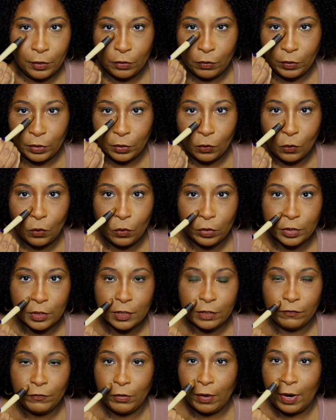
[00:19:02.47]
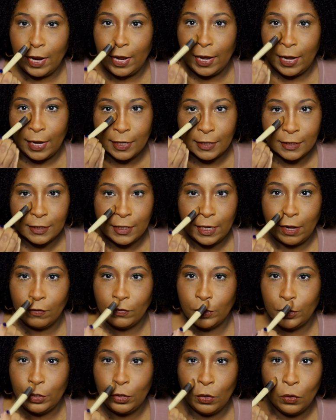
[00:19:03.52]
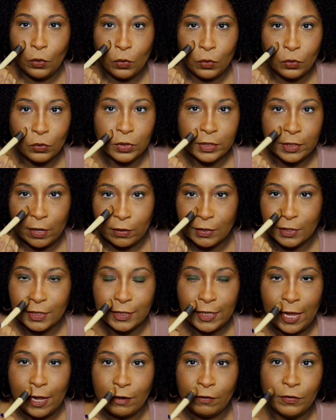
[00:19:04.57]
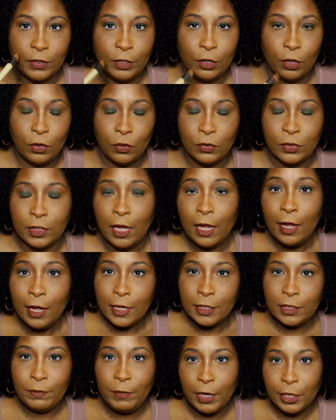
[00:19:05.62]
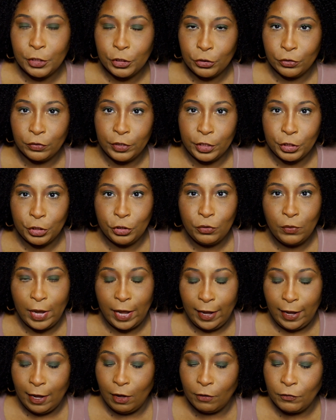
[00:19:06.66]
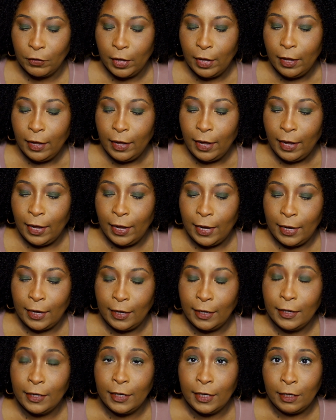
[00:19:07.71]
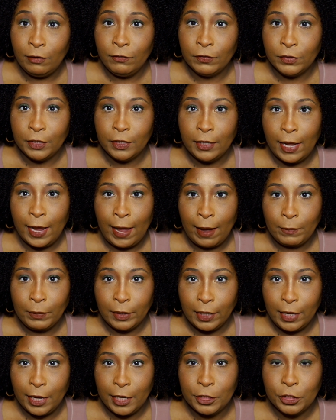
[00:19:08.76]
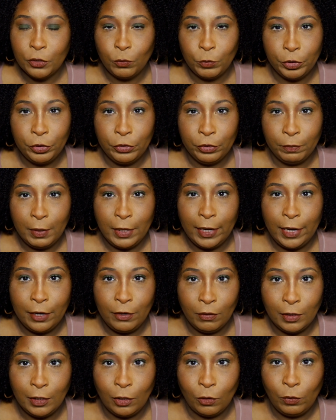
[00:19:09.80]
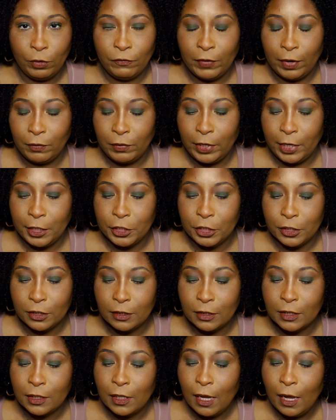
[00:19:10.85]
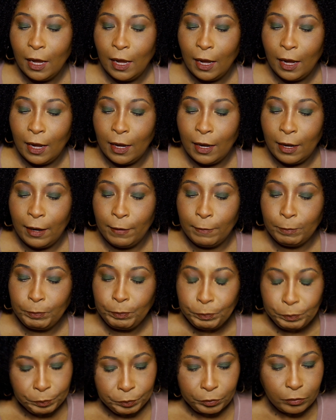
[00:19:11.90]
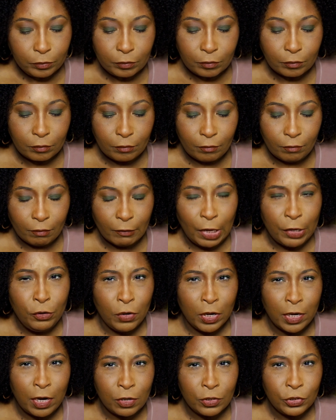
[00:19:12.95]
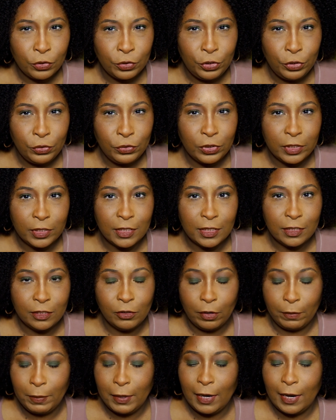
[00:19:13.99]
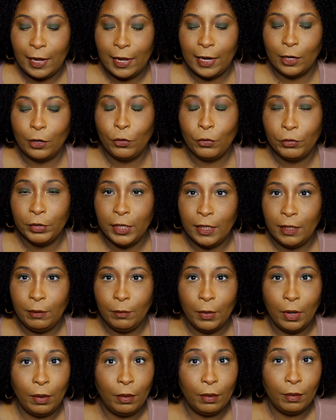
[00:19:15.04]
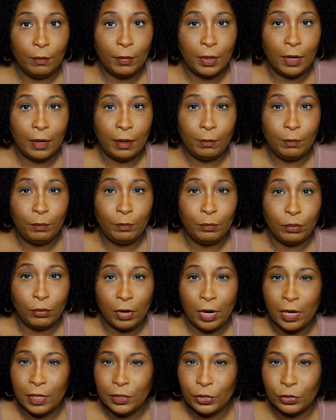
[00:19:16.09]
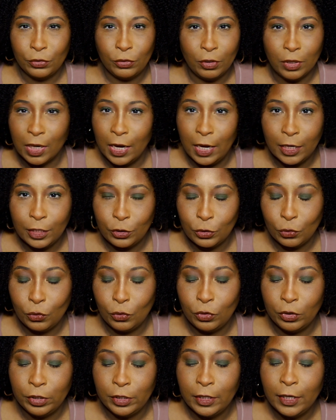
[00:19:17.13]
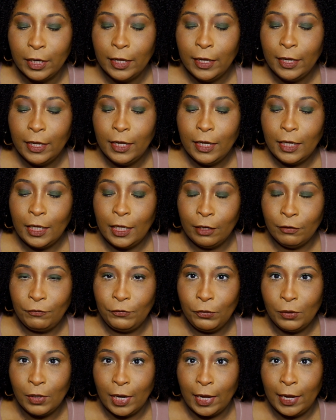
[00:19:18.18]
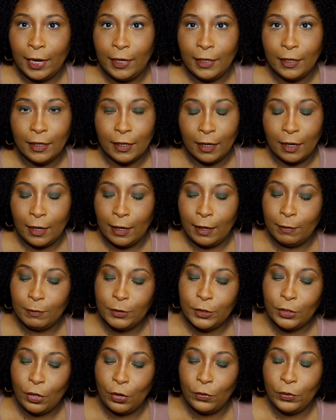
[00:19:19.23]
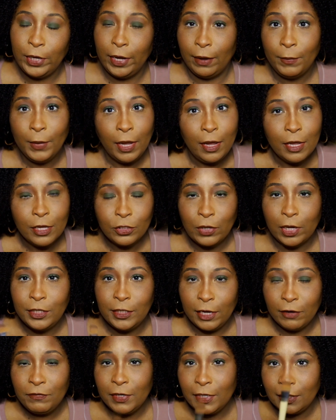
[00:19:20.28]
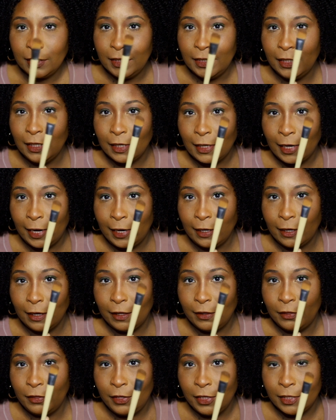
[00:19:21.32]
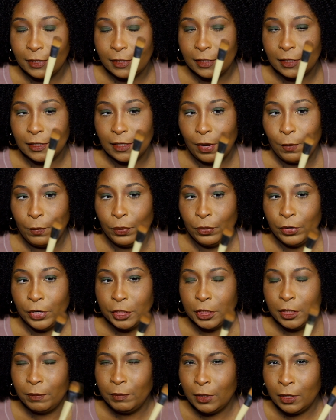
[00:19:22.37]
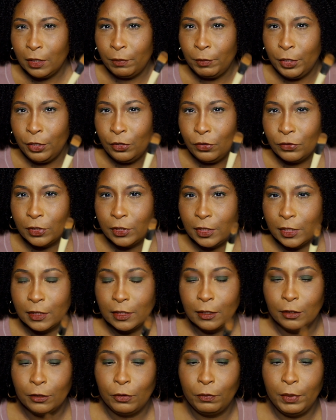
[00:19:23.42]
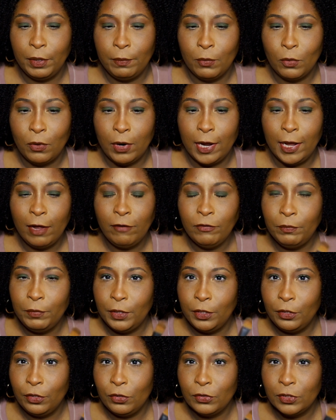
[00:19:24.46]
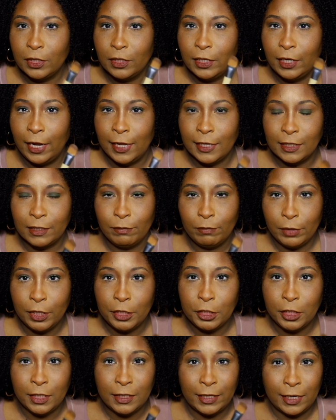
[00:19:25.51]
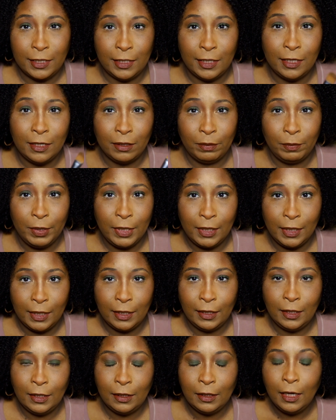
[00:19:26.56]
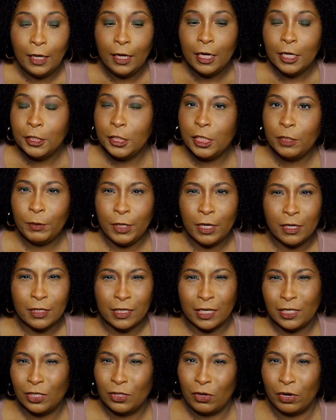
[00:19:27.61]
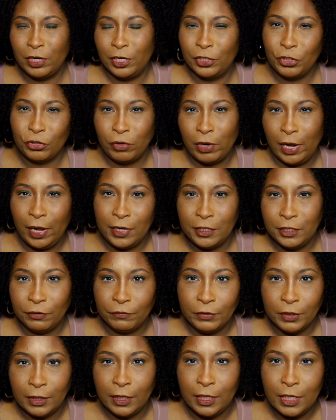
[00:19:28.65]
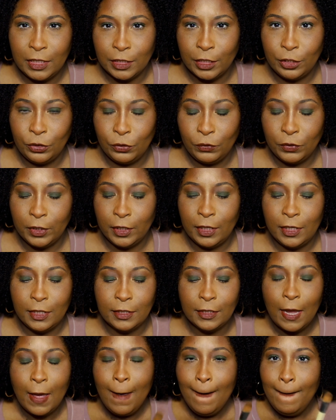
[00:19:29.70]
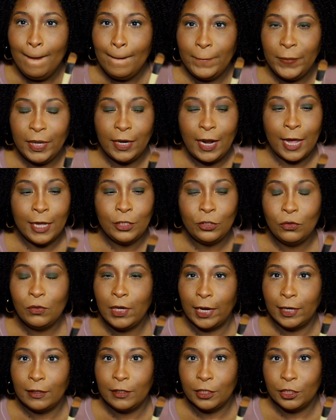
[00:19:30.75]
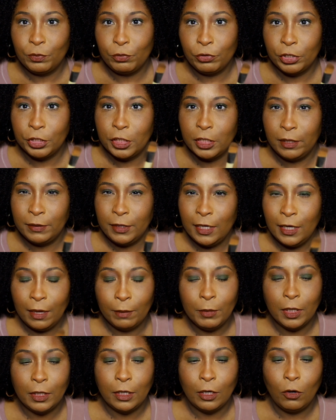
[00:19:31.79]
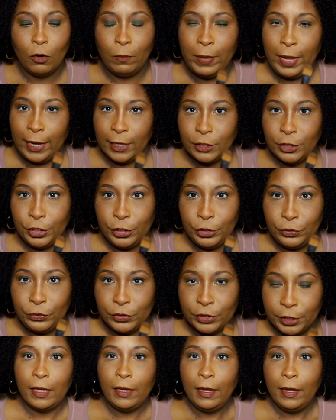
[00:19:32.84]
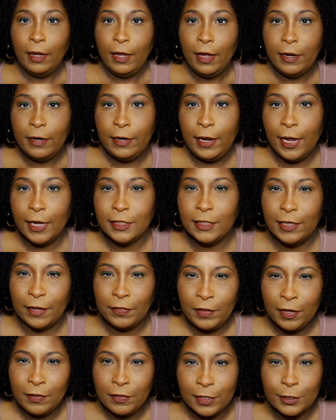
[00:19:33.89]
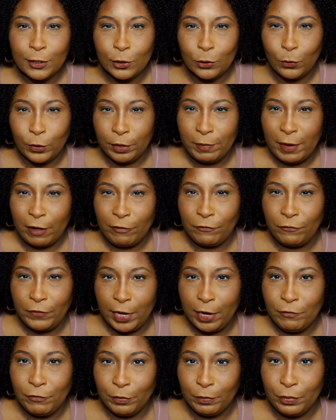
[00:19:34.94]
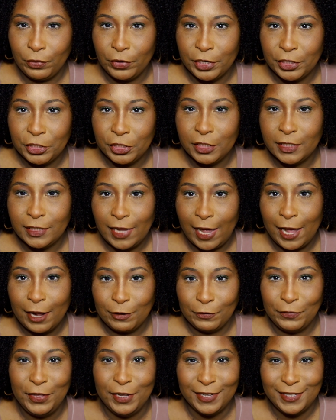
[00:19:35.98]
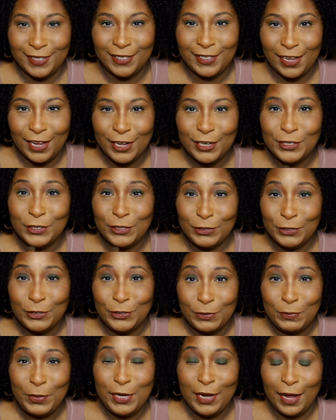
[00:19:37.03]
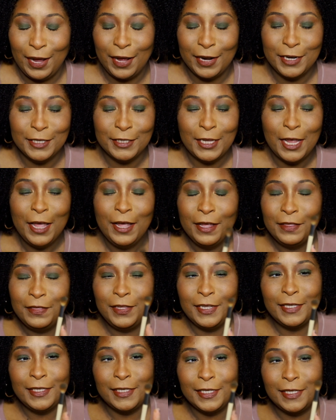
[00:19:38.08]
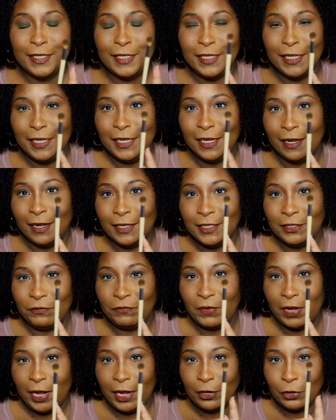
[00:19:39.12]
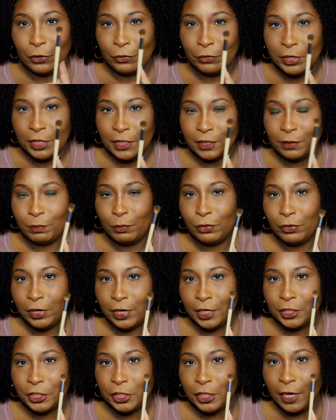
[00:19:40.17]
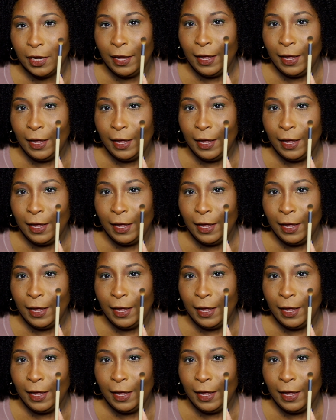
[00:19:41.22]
know, in the corners of your eyes, down the nose, down the side of the nose, to make sure that you have a even application when you're applying your liquid foundations. You can also use this to apply cream bronzer or contour if you like. So yeah, so I definitely like this brush. I'm going to be using this a little bit more. I haven't been using it as much as I did in the beginning, just because I started trying different things and new things. But I do like this brush, and I think I'm going to go back to using it. Next, and I think this is one of my favorite brushes out of this set, to be honest. This is the Define Crease brush.